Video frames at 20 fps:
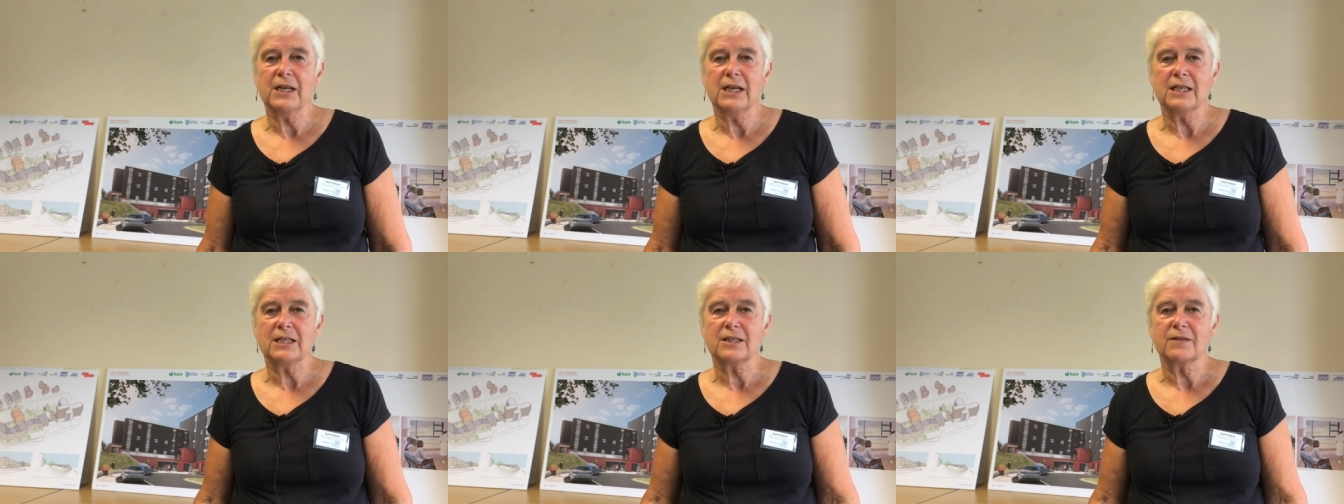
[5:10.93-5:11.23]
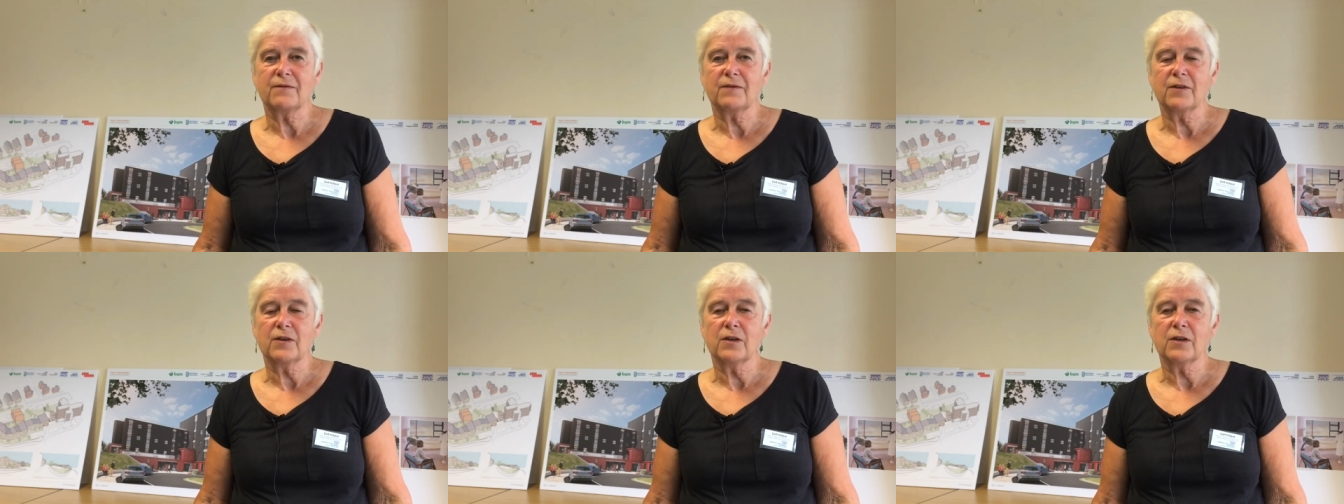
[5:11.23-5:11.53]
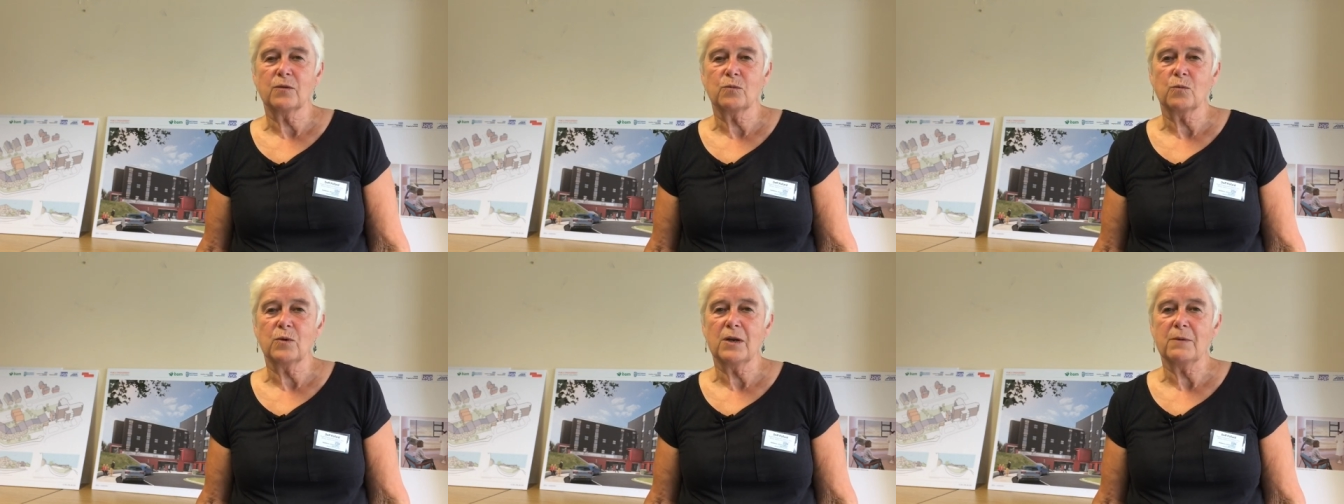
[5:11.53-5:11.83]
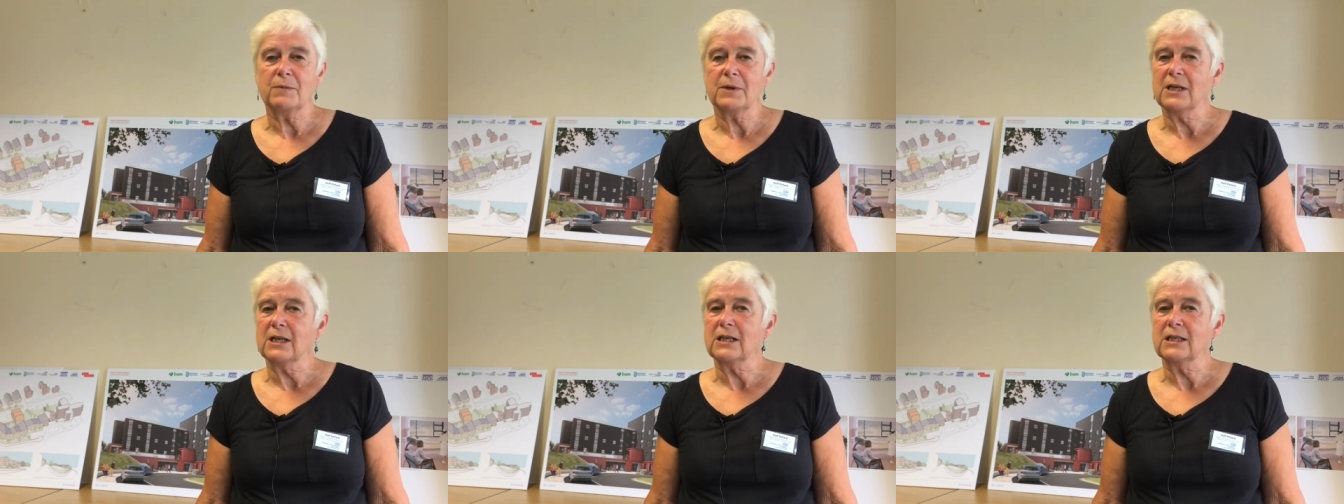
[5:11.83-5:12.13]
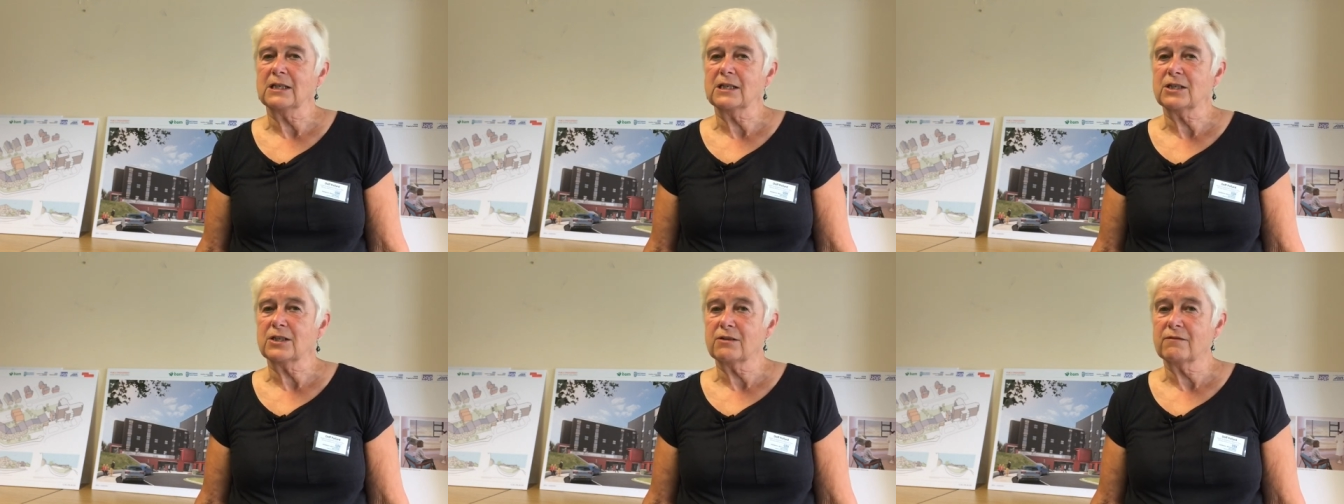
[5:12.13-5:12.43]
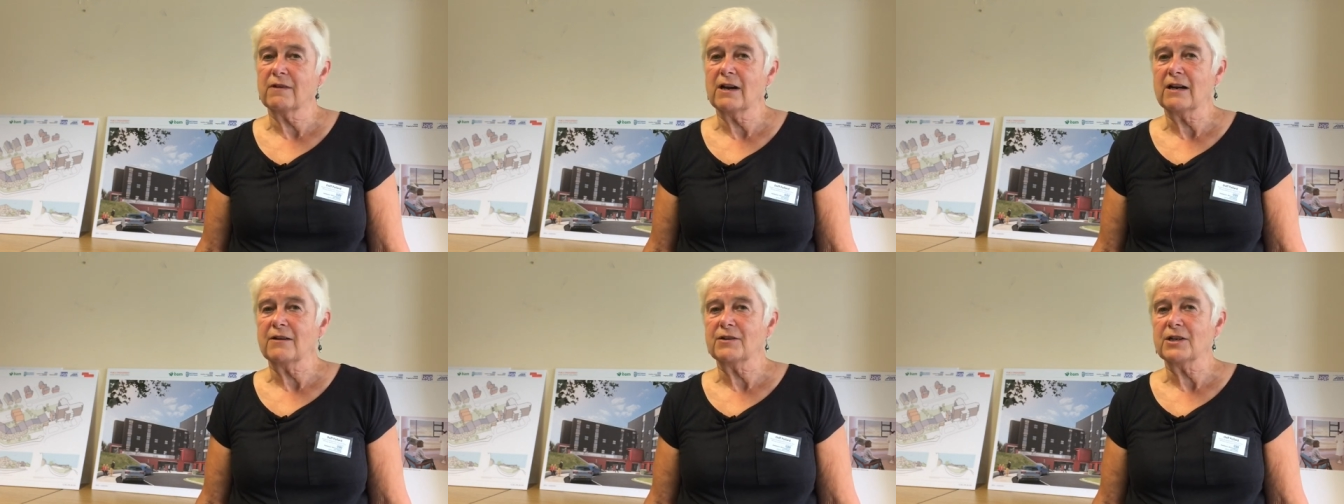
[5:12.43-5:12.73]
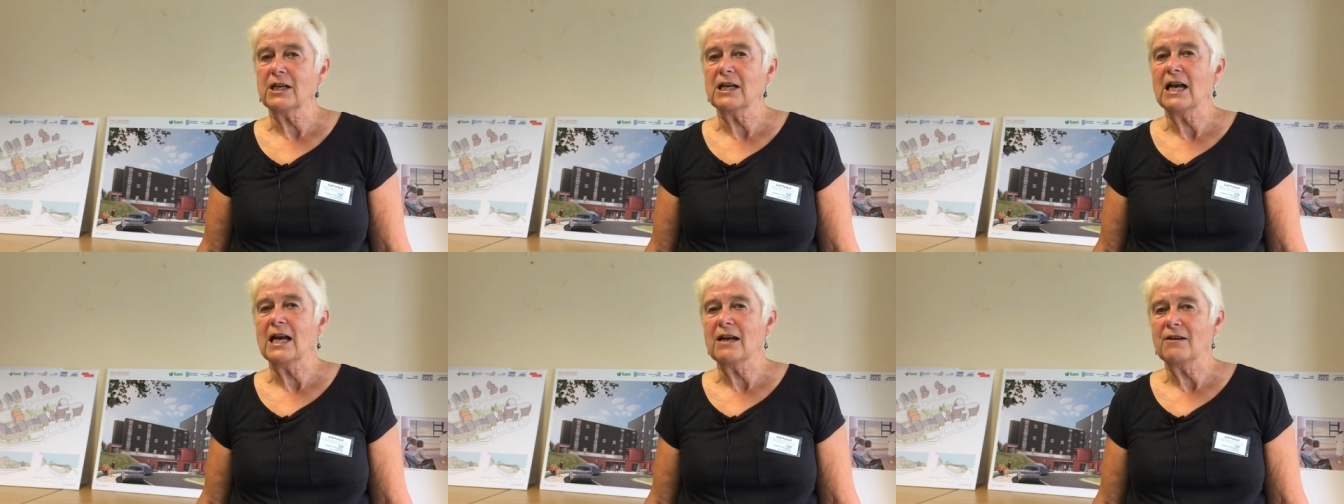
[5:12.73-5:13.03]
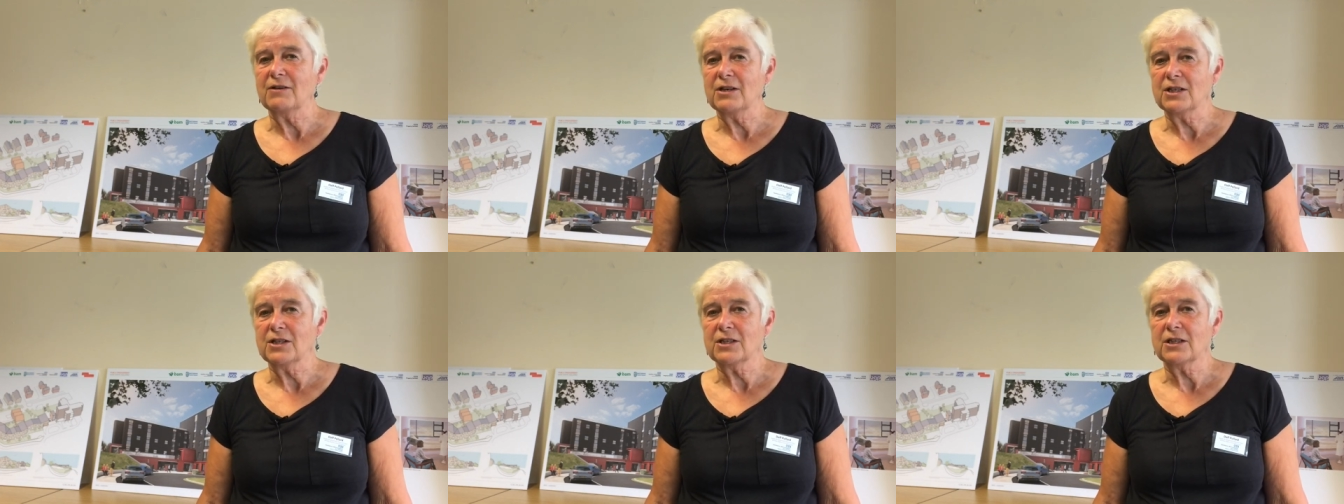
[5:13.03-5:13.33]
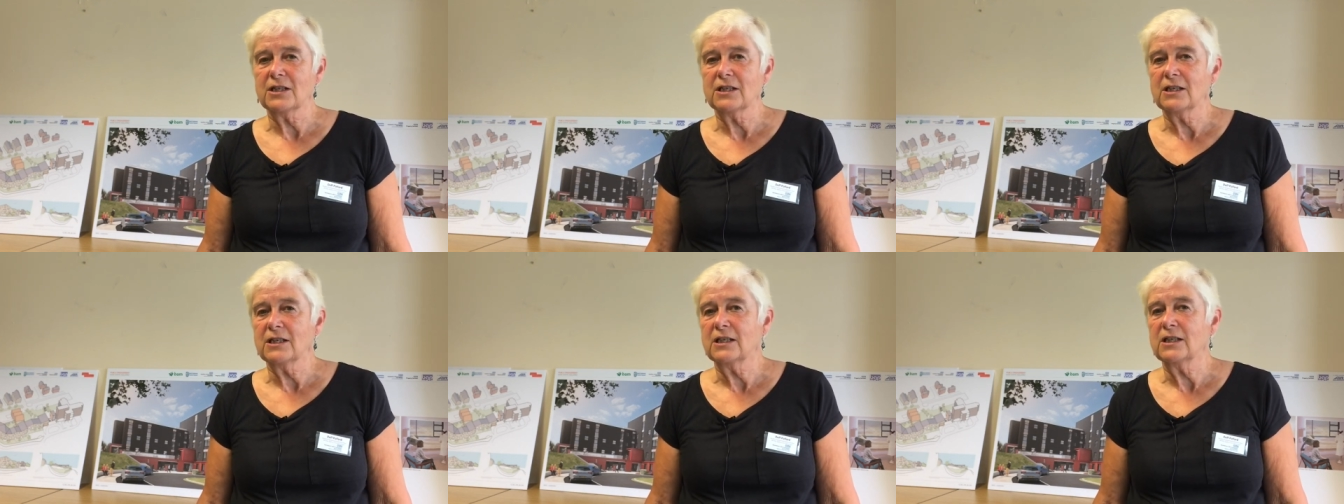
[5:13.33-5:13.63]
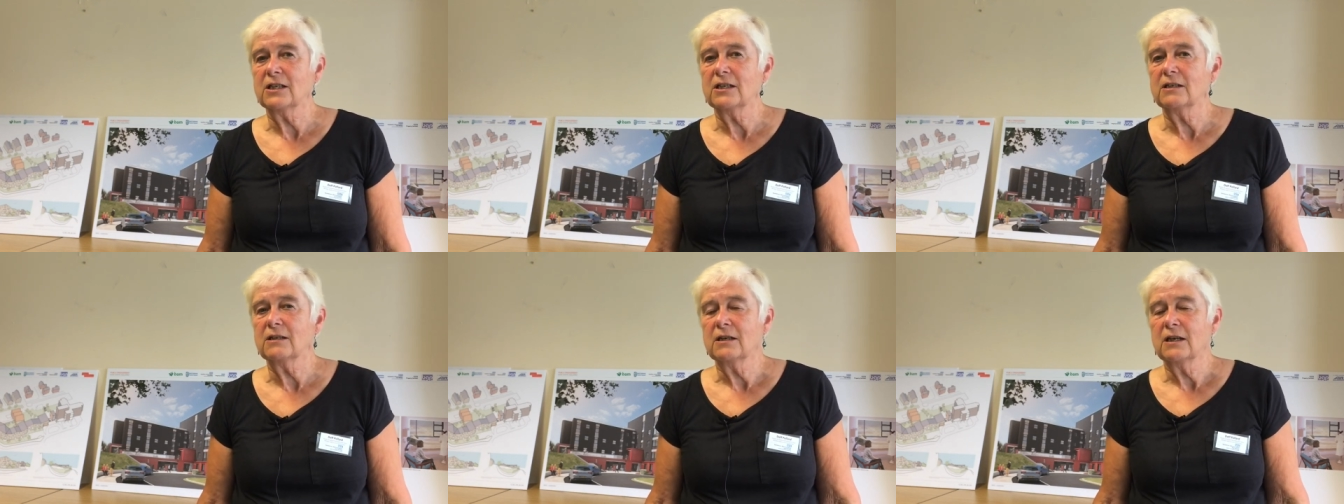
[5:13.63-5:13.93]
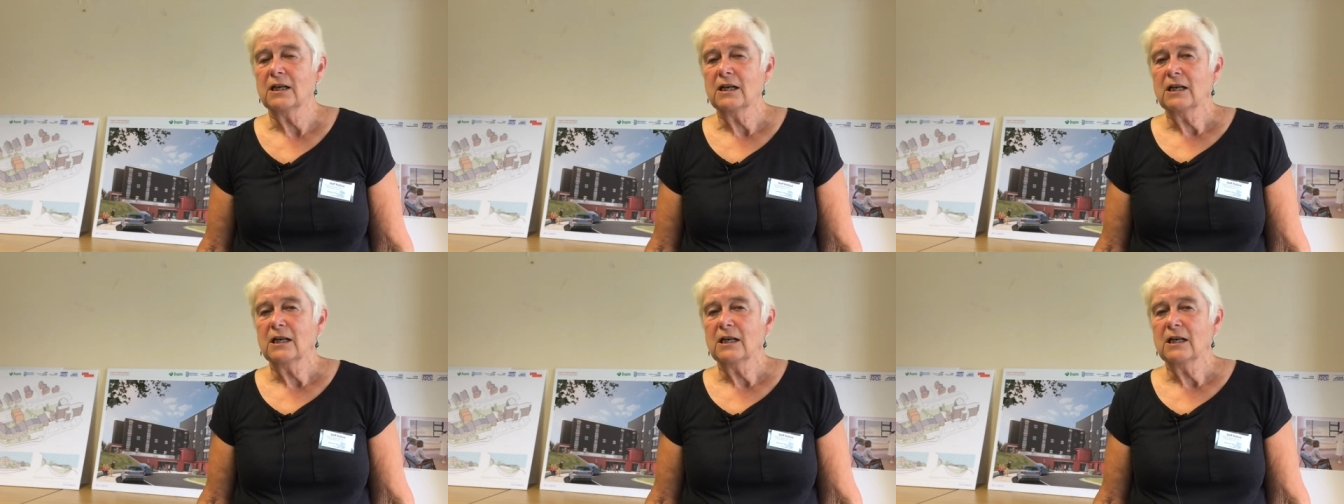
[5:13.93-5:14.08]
it's for Whitby and the surrounding areas and the